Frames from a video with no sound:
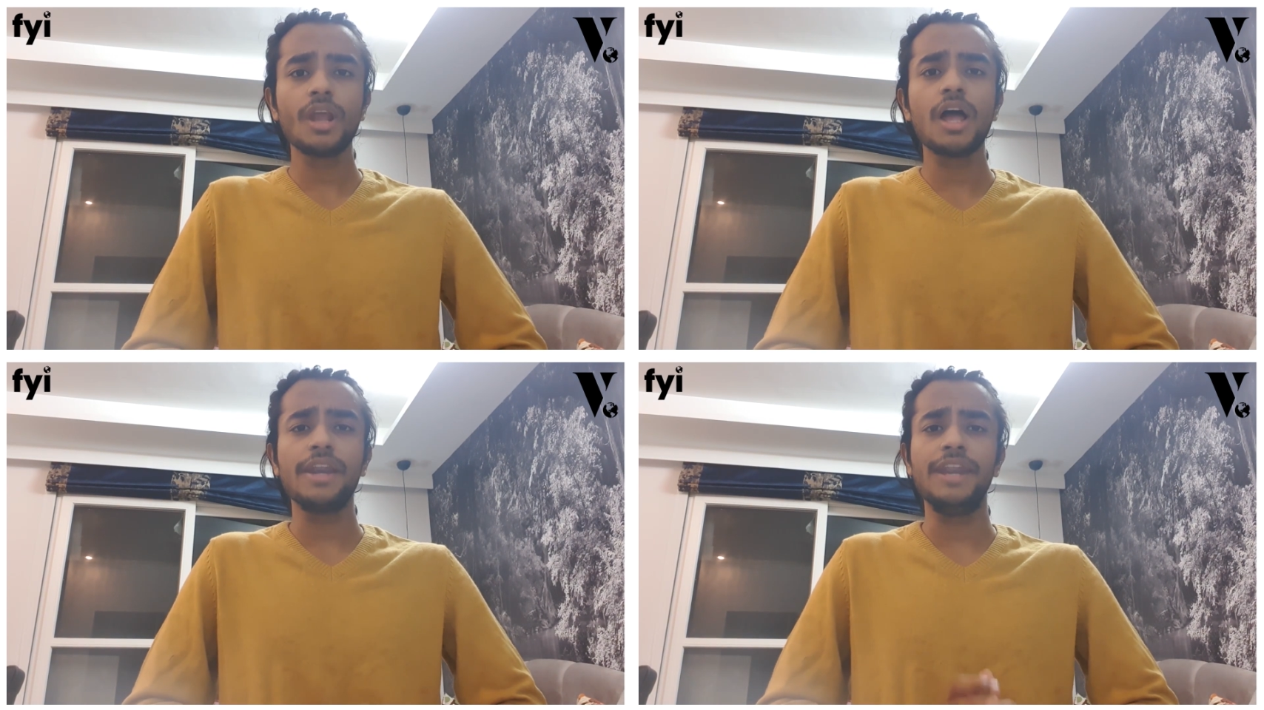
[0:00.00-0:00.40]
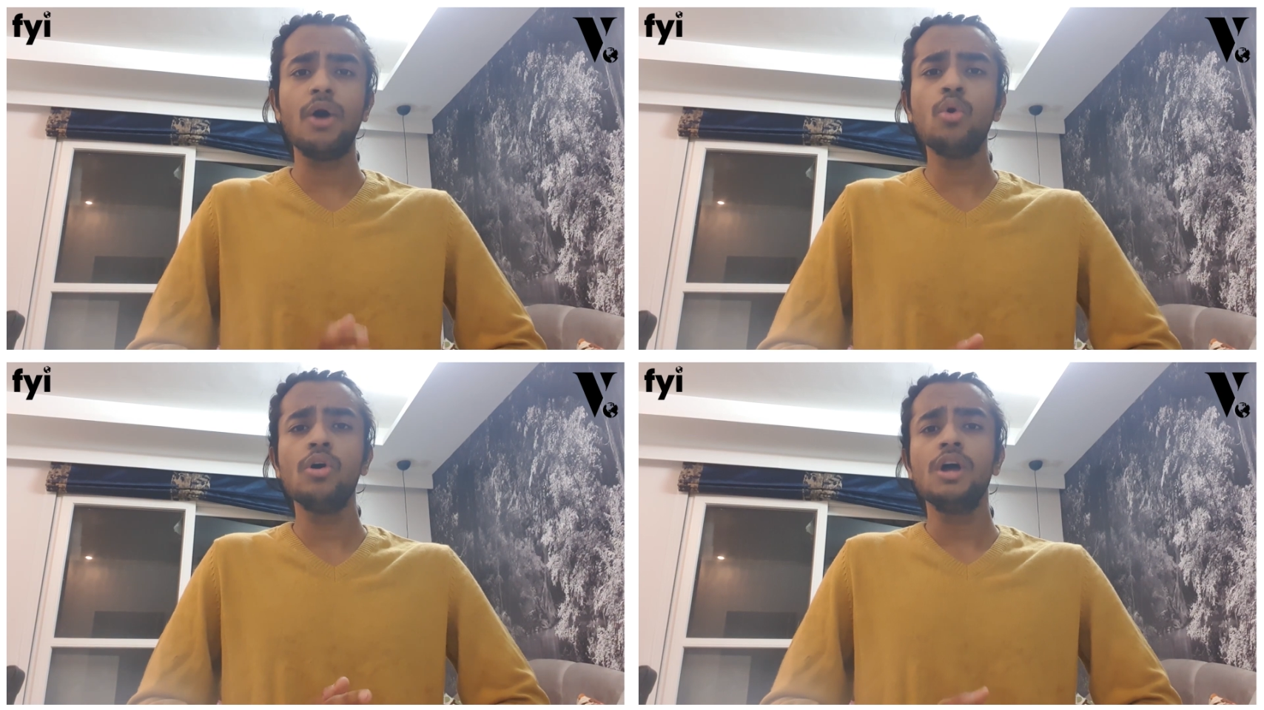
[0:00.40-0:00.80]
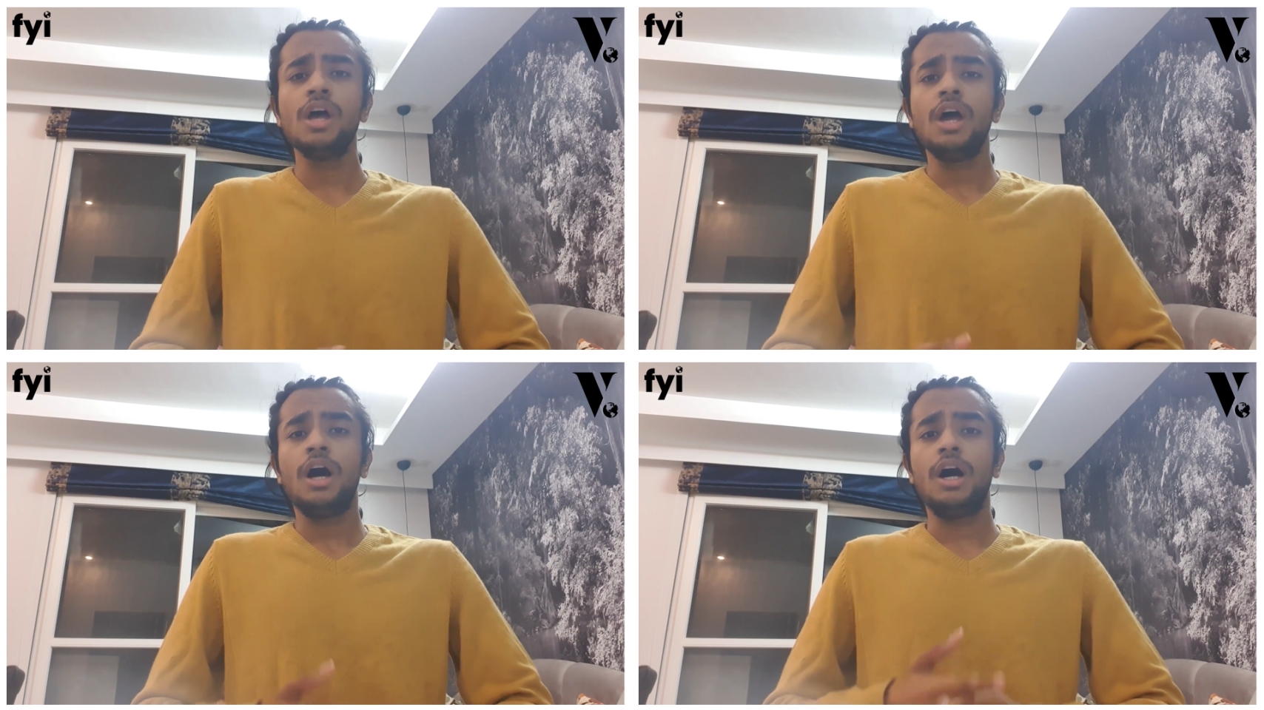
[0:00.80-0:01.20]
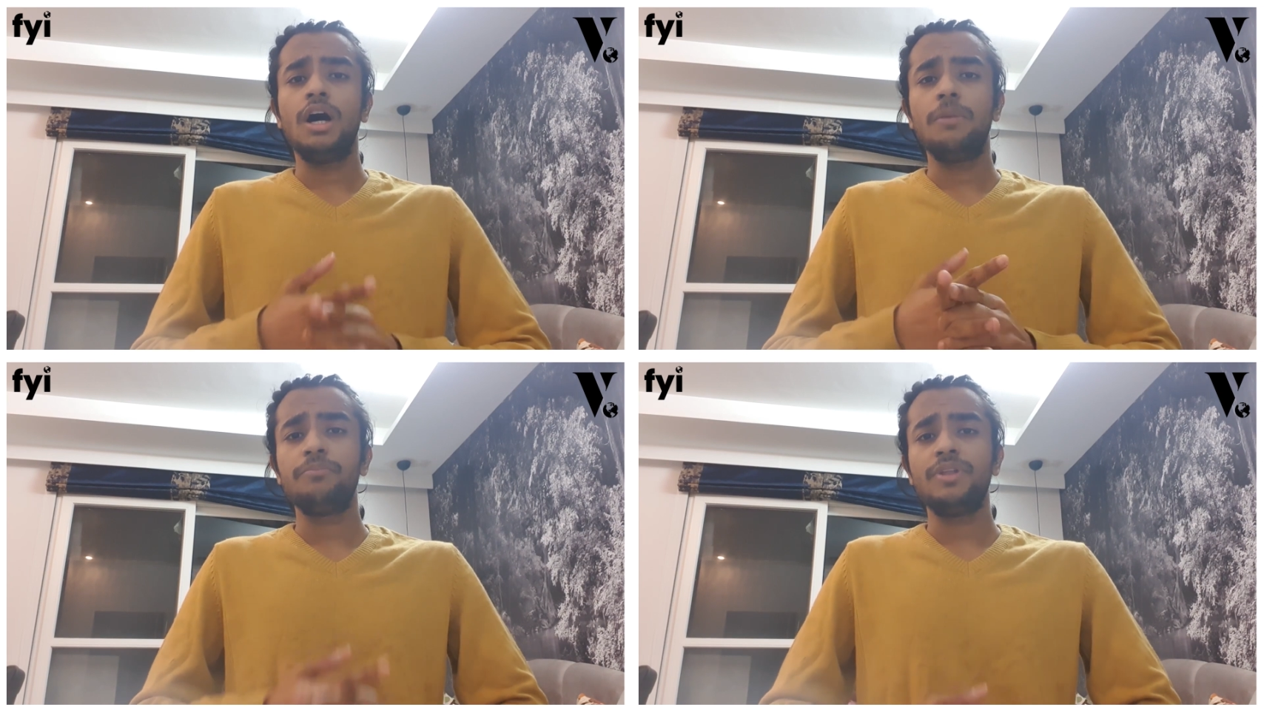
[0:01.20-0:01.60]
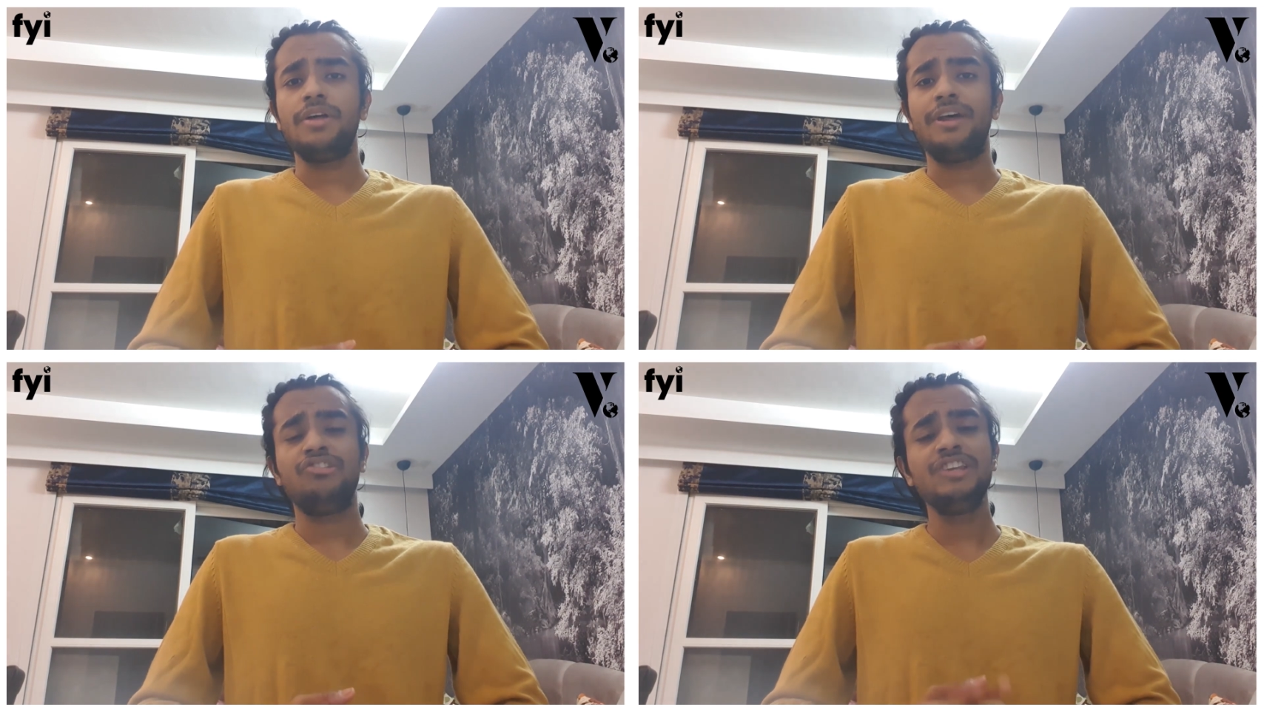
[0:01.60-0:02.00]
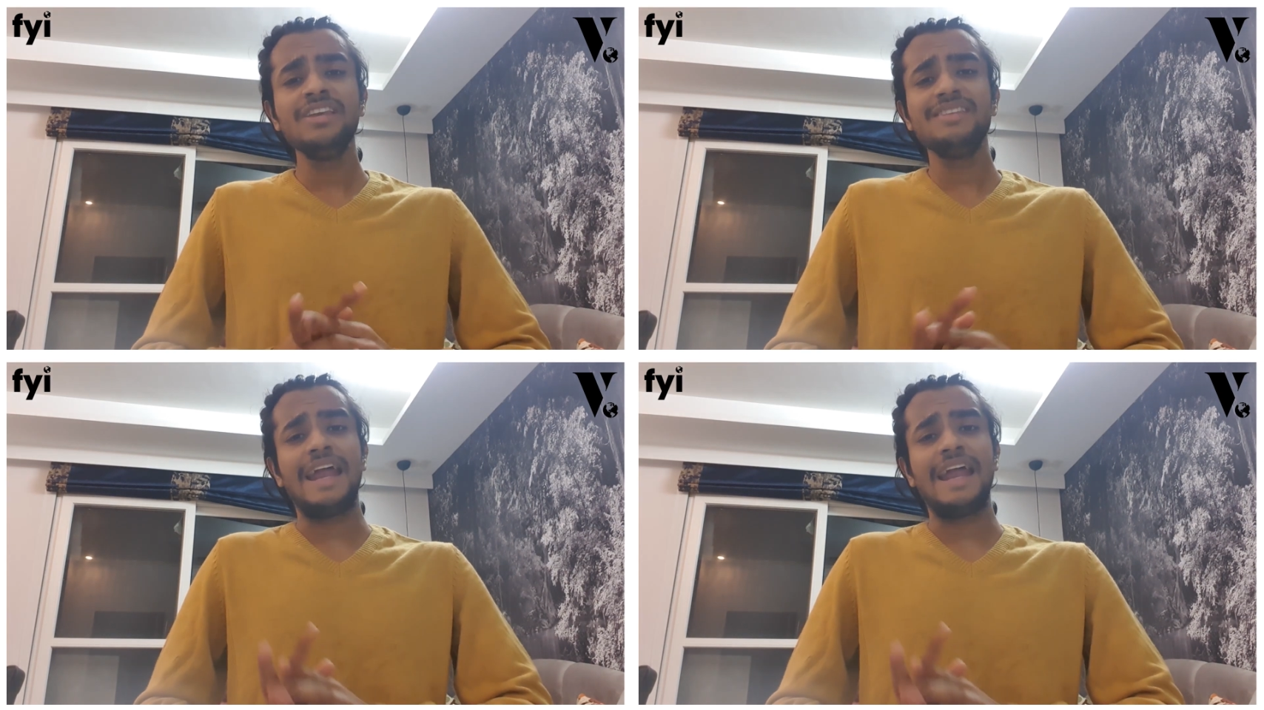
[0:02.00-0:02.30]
Now, Rajini's